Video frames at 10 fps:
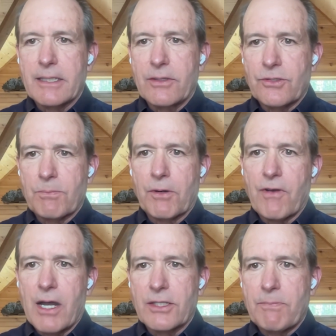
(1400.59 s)
Uh, there's a
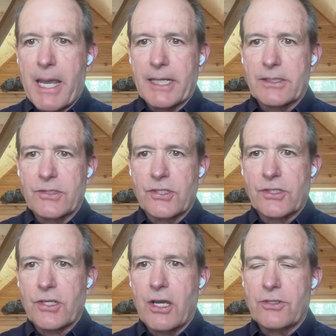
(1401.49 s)
Provence back to
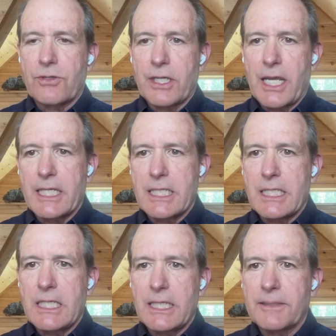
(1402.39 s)
600 AD,
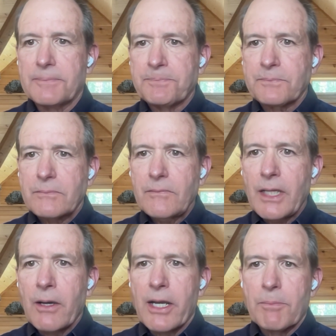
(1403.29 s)
and
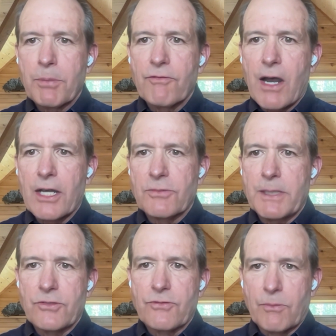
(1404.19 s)
a Provence
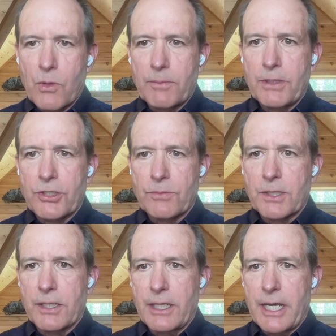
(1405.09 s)
means from one bishop
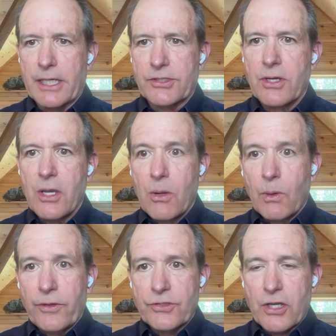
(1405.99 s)
to the next.
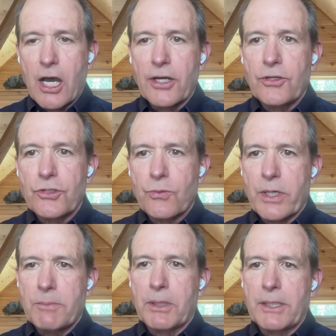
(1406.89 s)
Well, there's
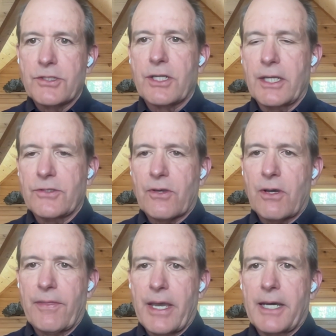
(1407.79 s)
120 bloodstains
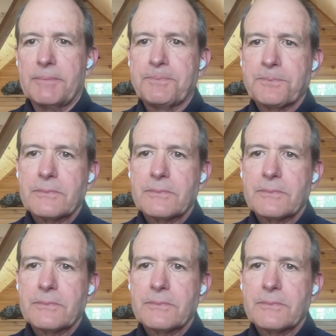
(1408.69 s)
on that.